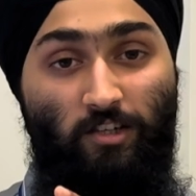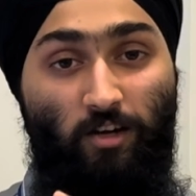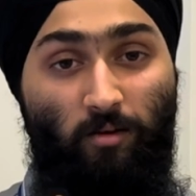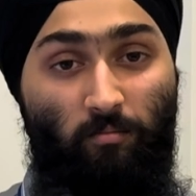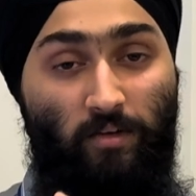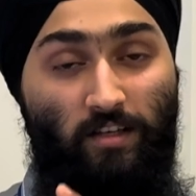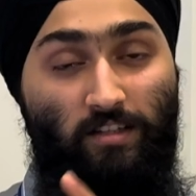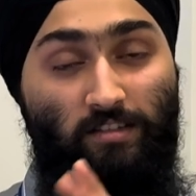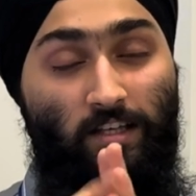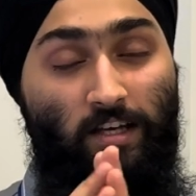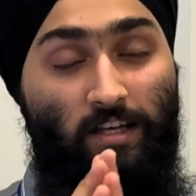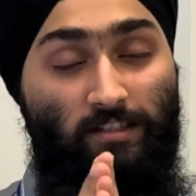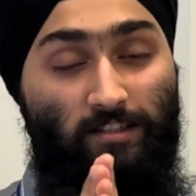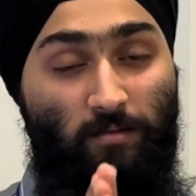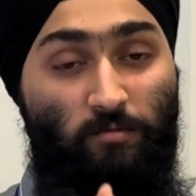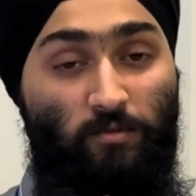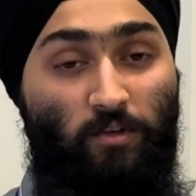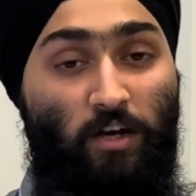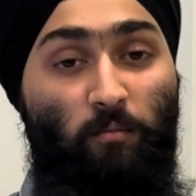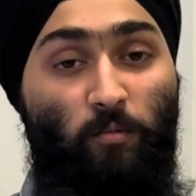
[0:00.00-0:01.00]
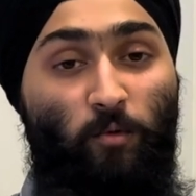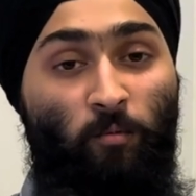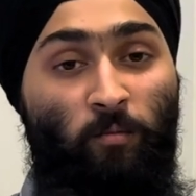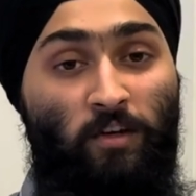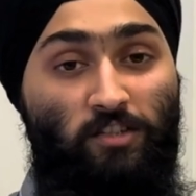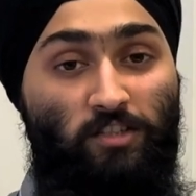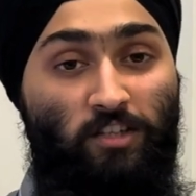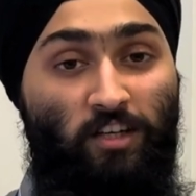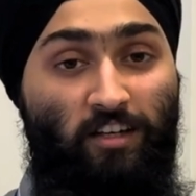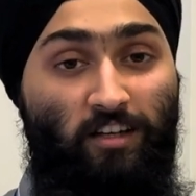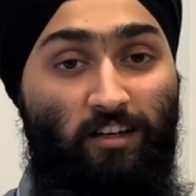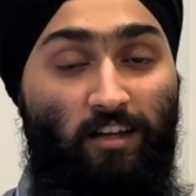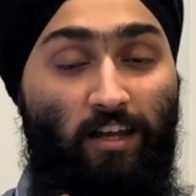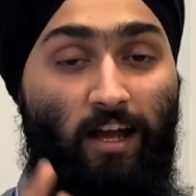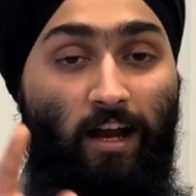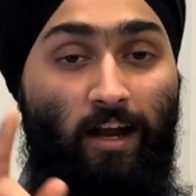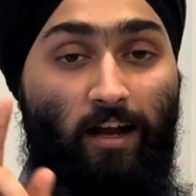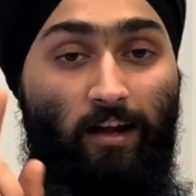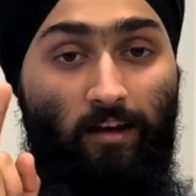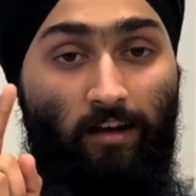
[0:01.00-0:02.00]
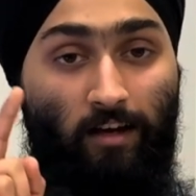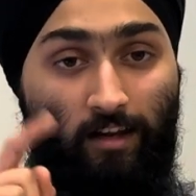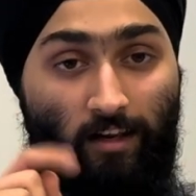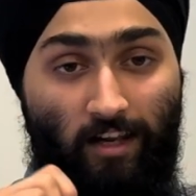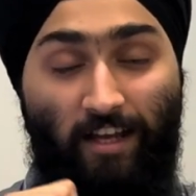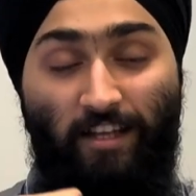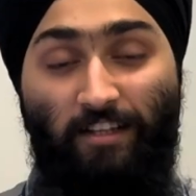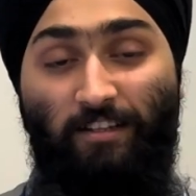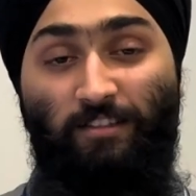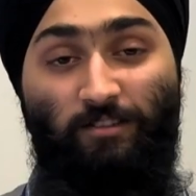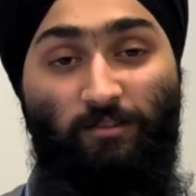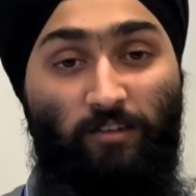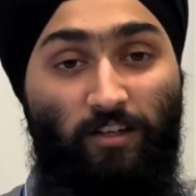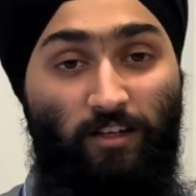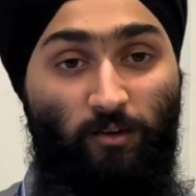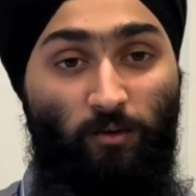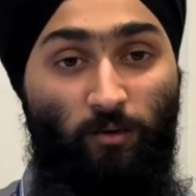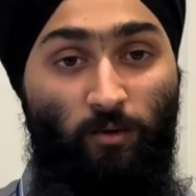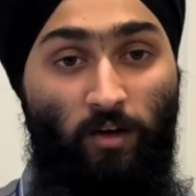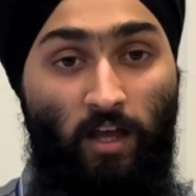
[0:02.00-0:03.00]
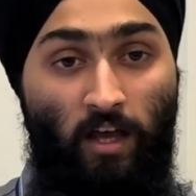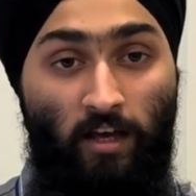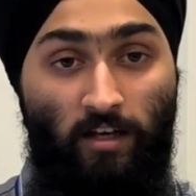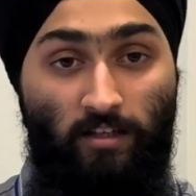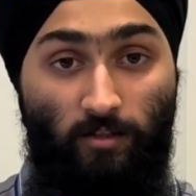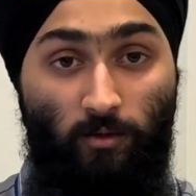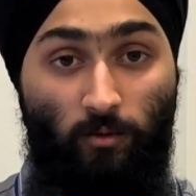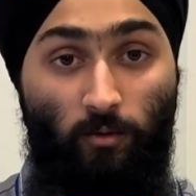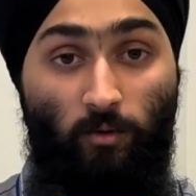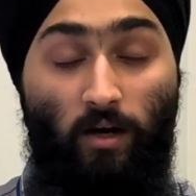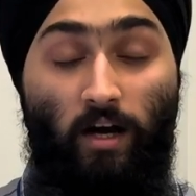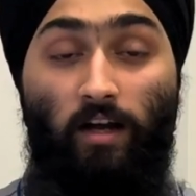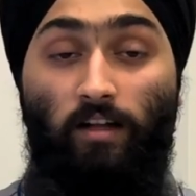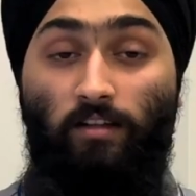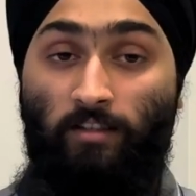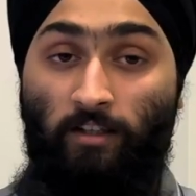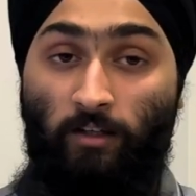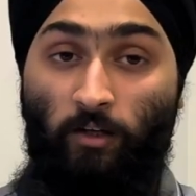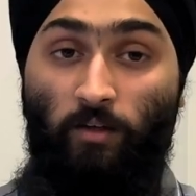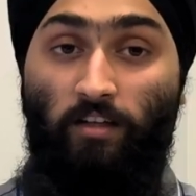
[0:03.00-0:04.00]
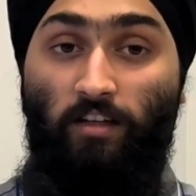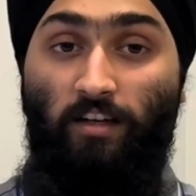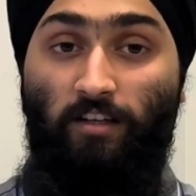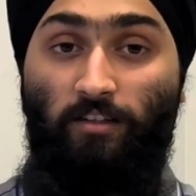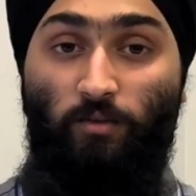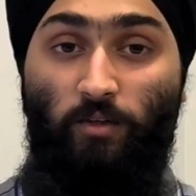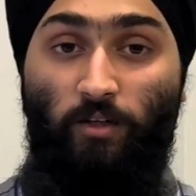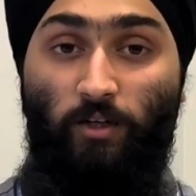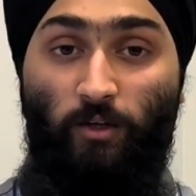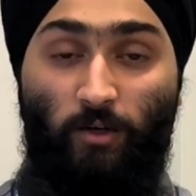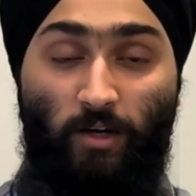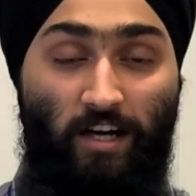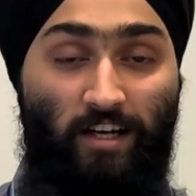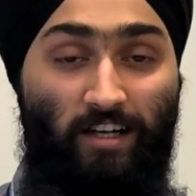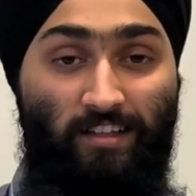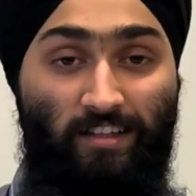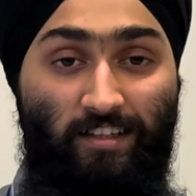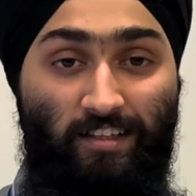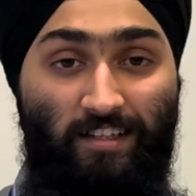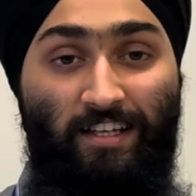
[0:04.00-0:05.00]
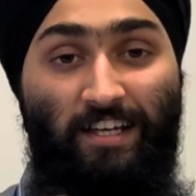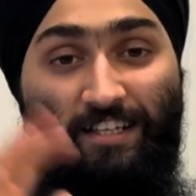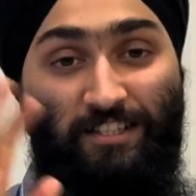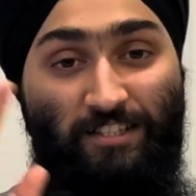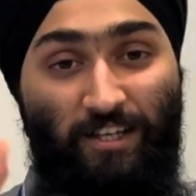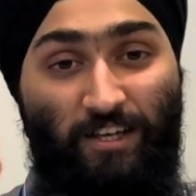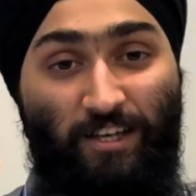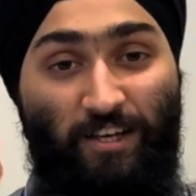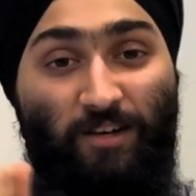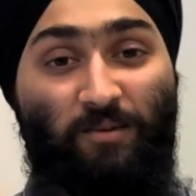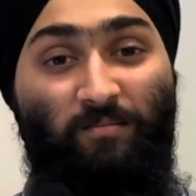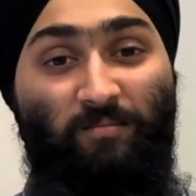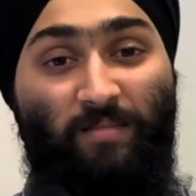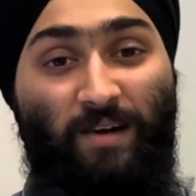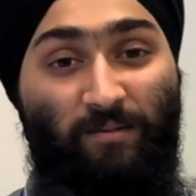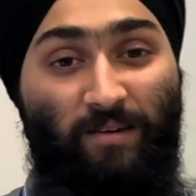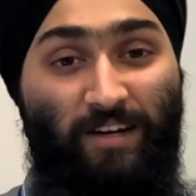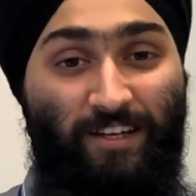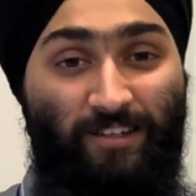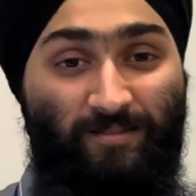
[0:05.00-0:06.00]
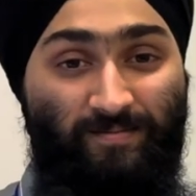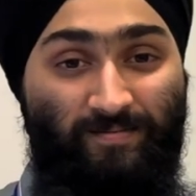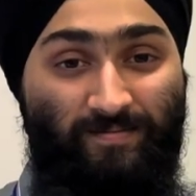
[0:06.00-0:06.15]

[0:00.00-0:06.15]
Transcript: topics, subscribe to my channel and like this video. So I'll see you in the next video. Until then, take care. Bye bye.